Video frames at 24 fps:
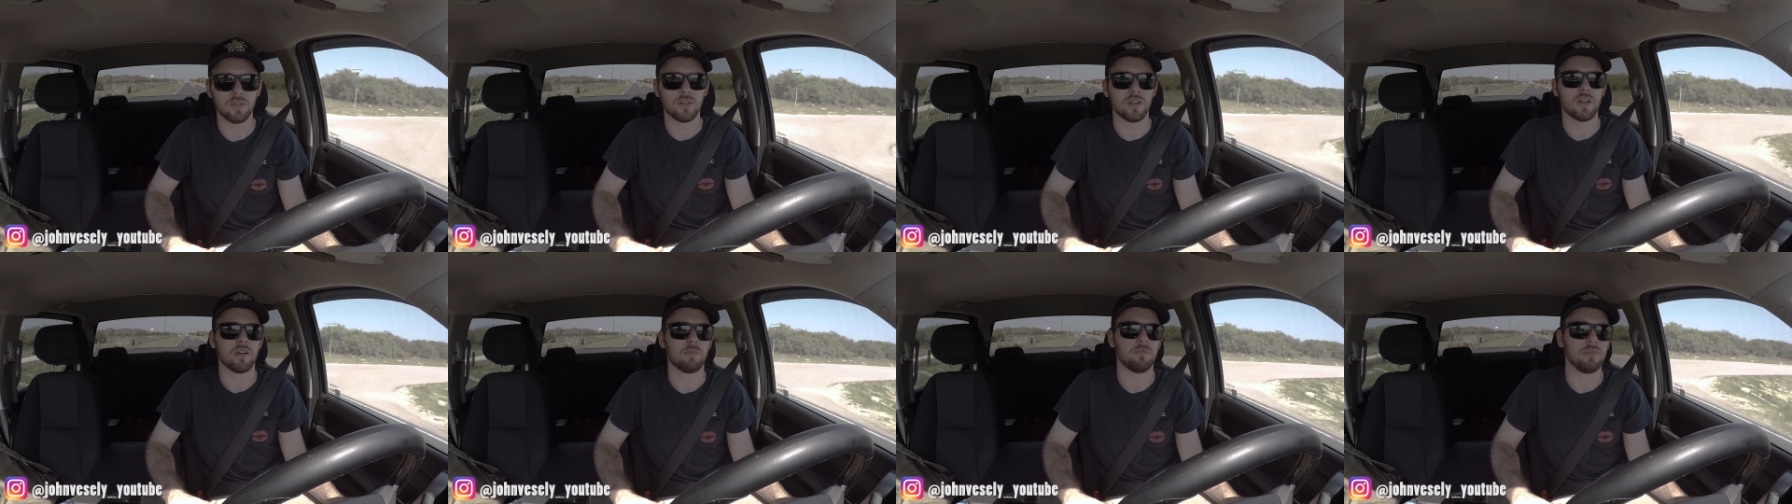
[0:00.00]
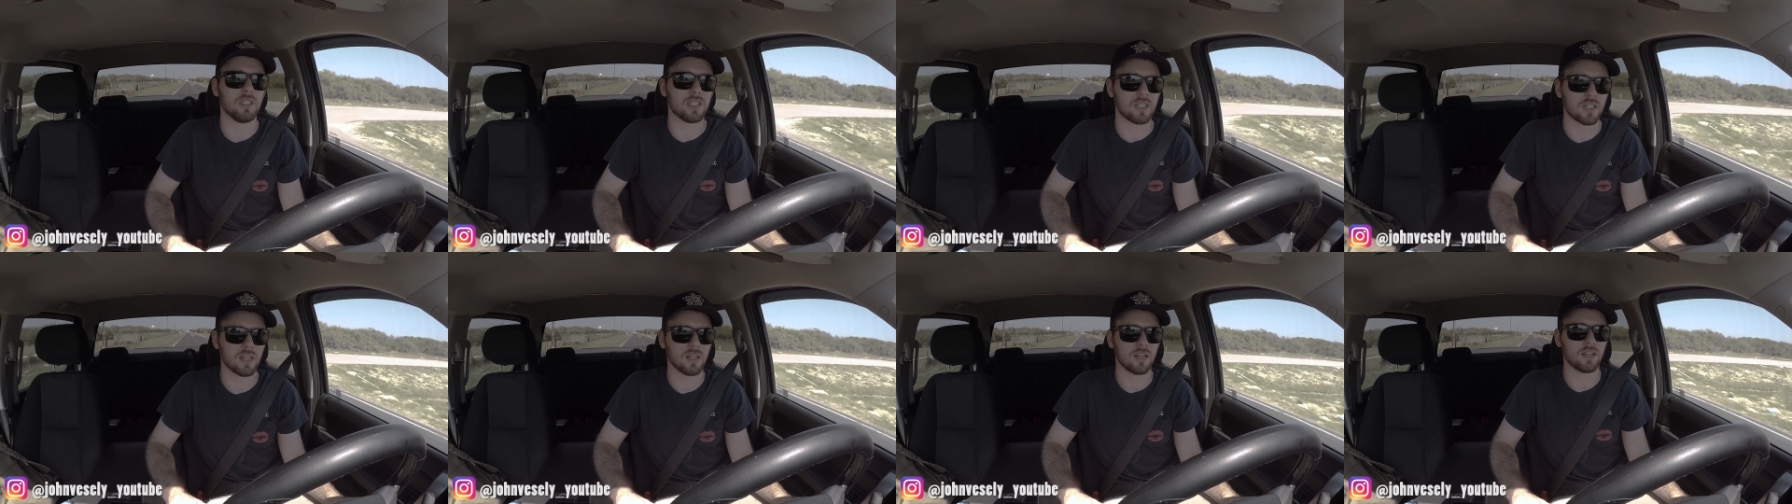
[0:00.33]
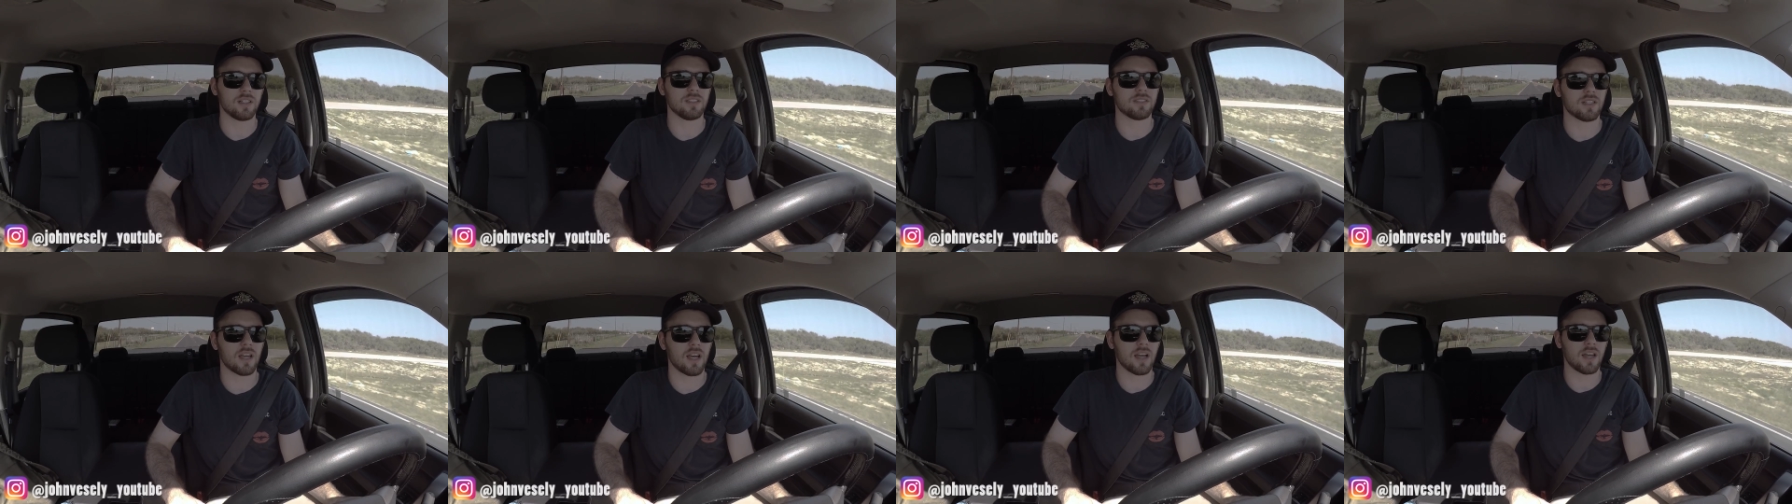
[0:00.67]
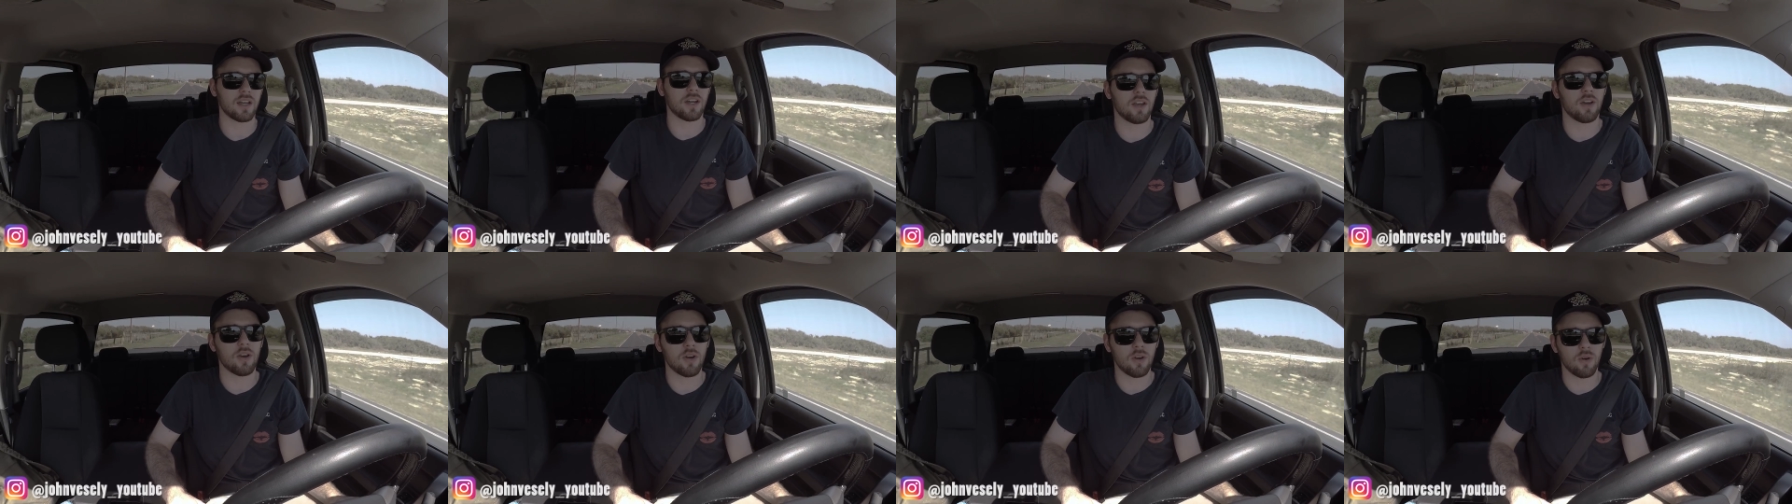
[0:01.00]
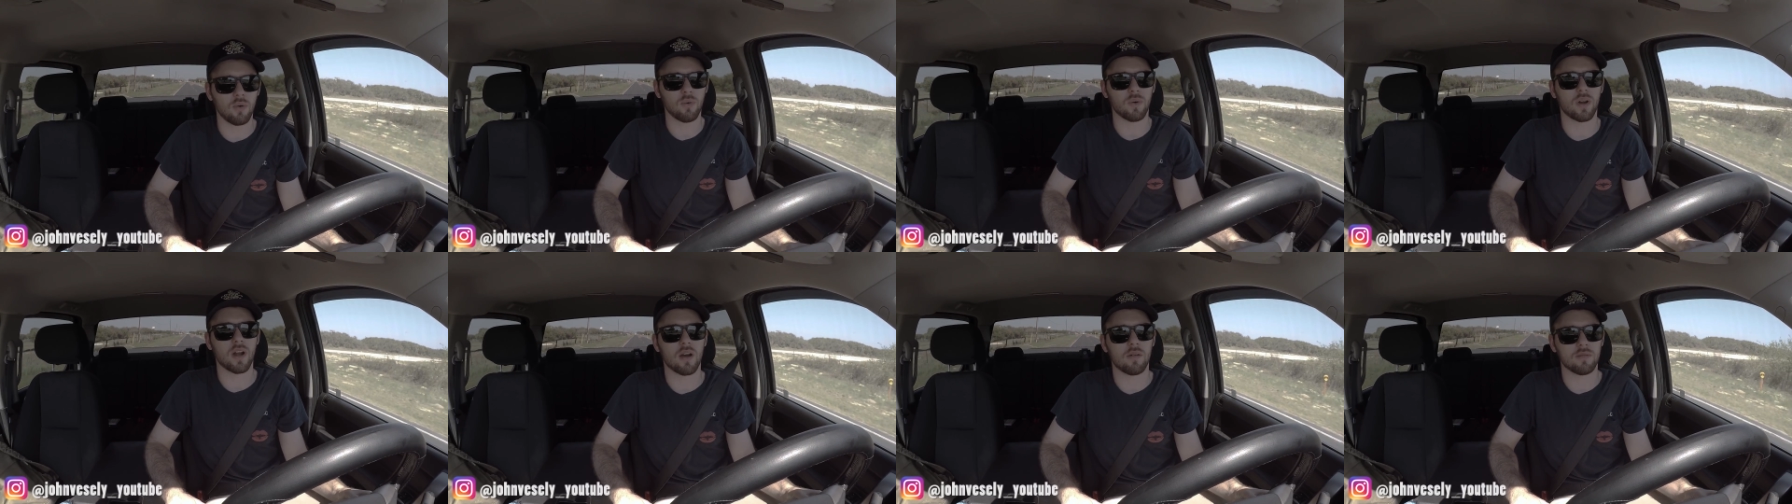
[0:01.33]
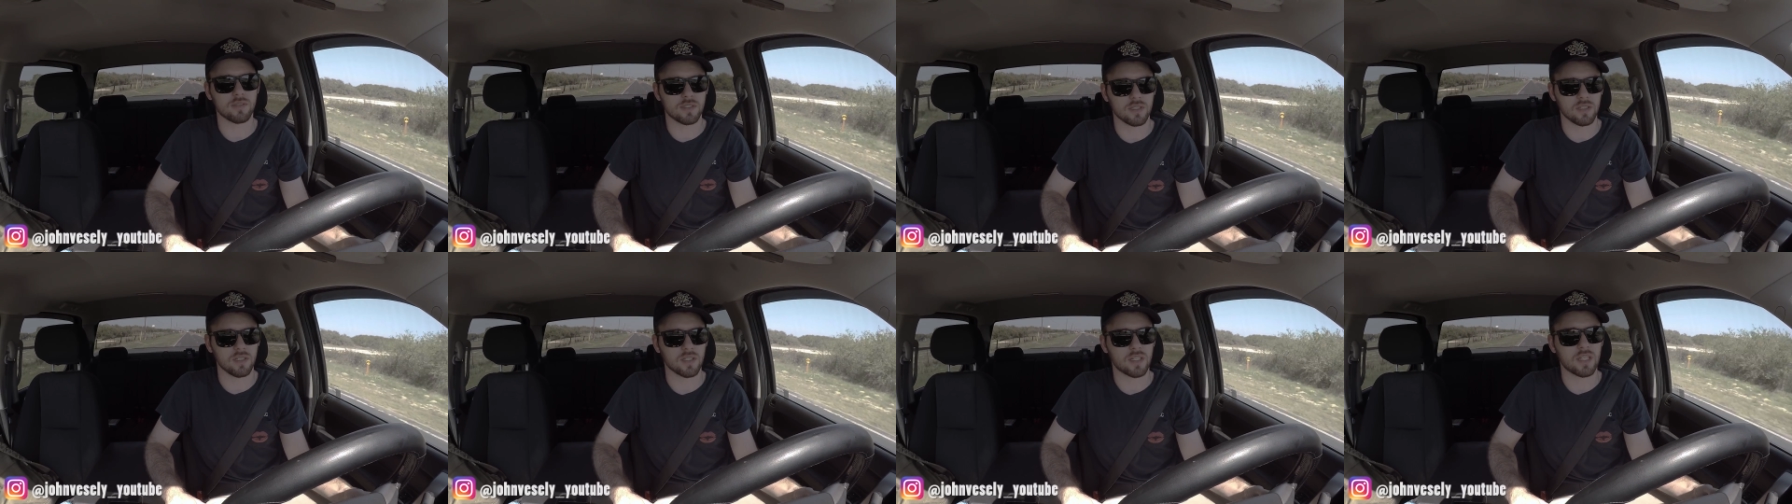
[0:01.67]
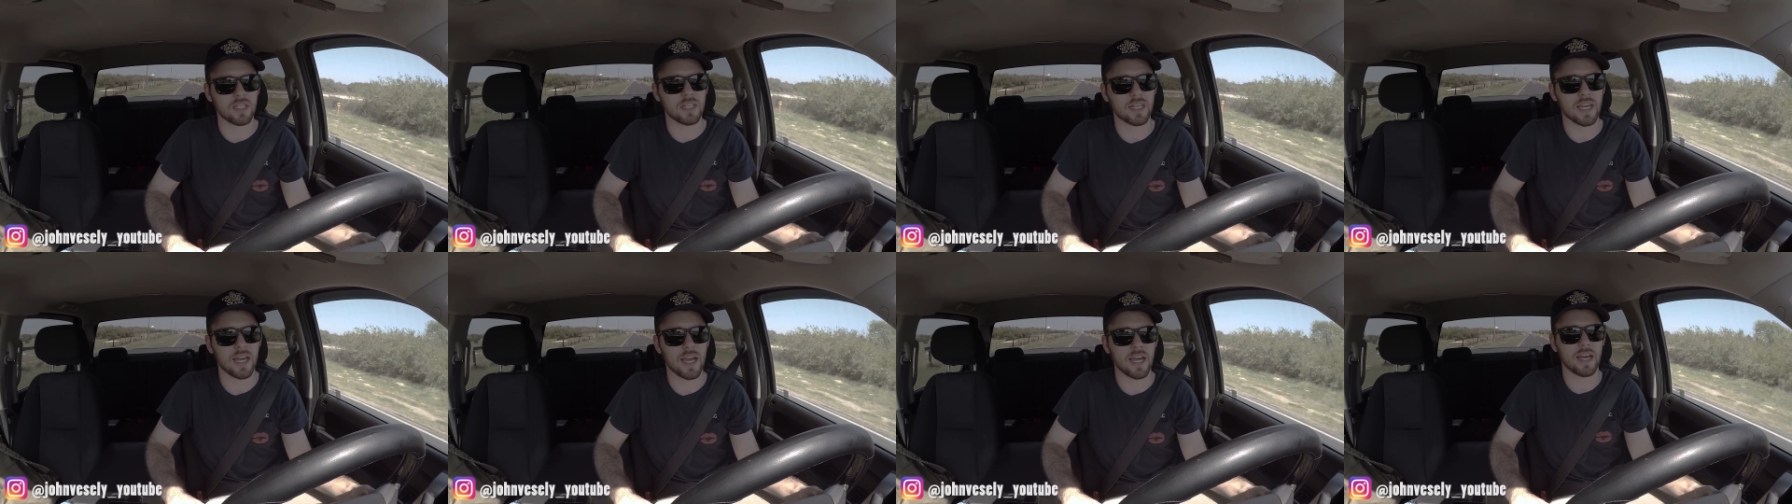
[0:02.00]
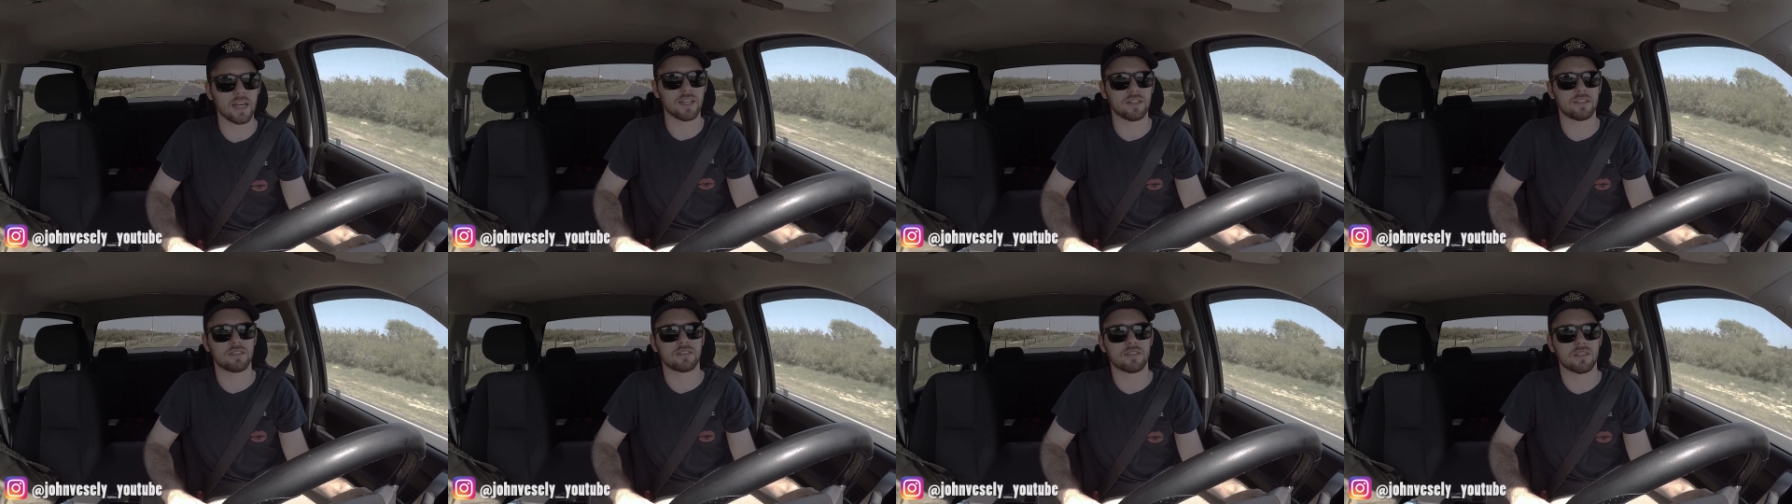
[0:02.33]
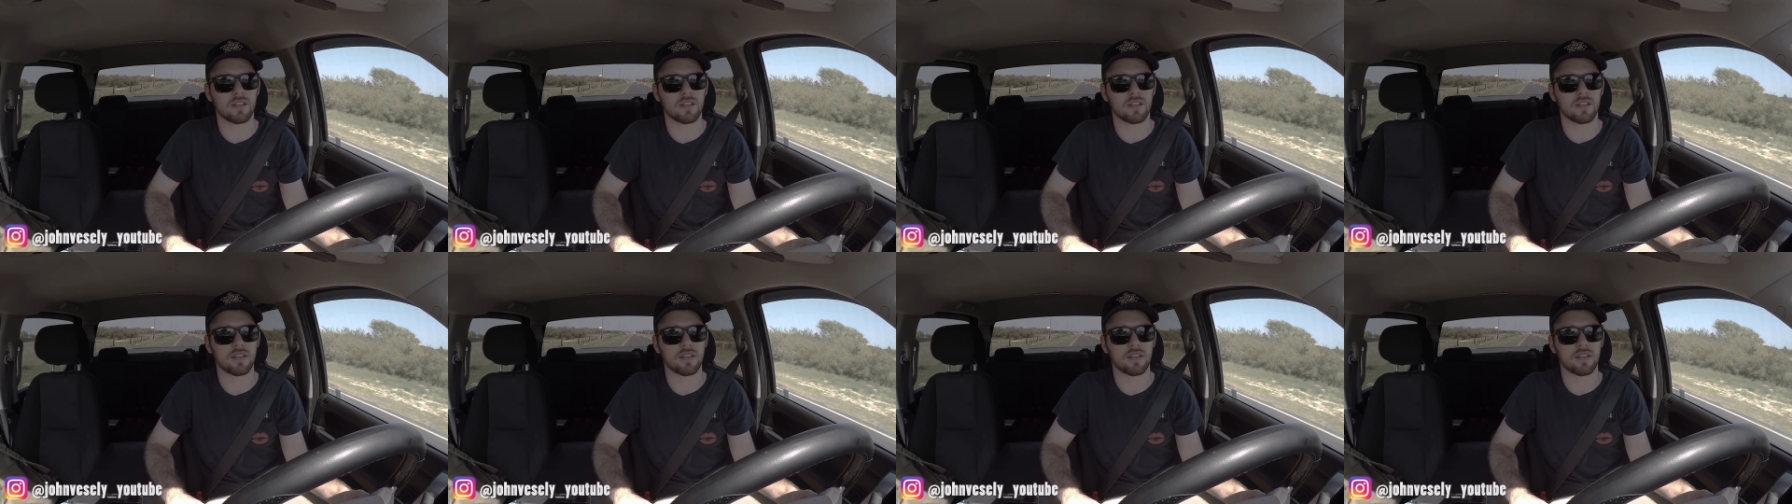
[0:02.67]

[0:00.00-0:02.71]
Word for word: because I know when I was looking at